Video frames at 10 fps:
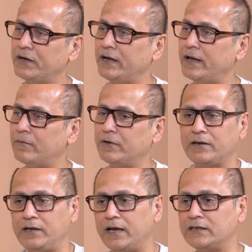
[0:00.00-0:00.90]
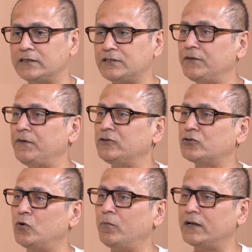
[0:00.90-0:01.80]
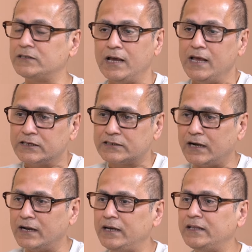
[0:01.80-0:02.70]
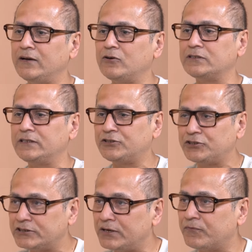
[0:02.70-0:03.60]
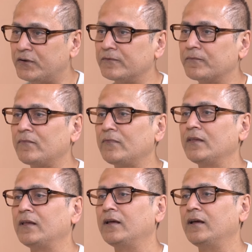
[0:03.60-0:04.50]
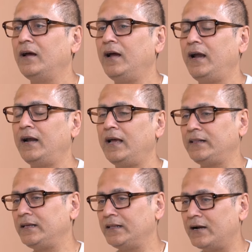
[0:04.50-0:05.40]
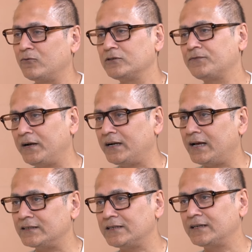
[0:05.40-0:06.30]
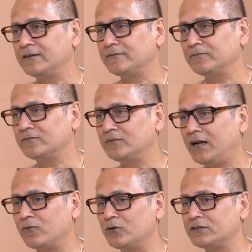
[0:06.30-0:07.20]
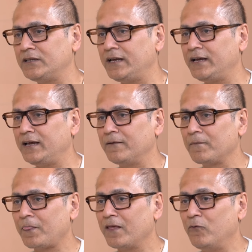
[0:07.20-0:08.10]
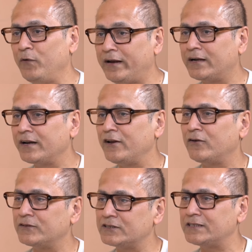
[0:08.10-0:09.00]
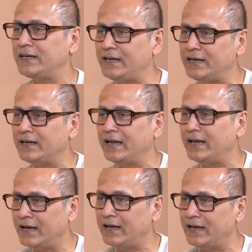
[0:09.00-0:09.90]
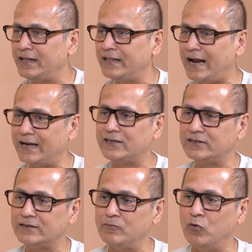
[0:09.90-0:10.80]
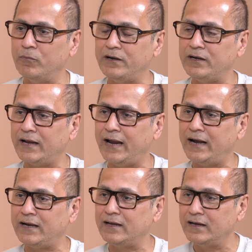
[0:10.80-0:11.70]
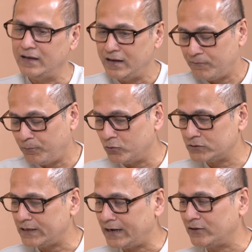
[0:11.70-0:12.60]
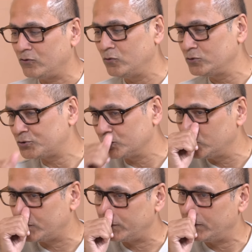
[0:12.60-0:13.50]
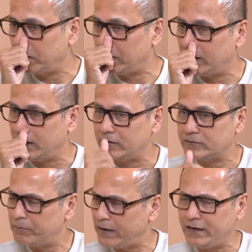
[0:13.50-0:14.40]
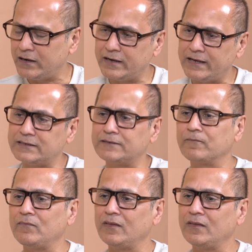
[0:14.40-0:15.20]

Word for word: India, but India is achieving so much. Suddenly there was this shift, and I think that was fantastic. That was the victory of the scene in that moment, and post that the whole shoot, many a days,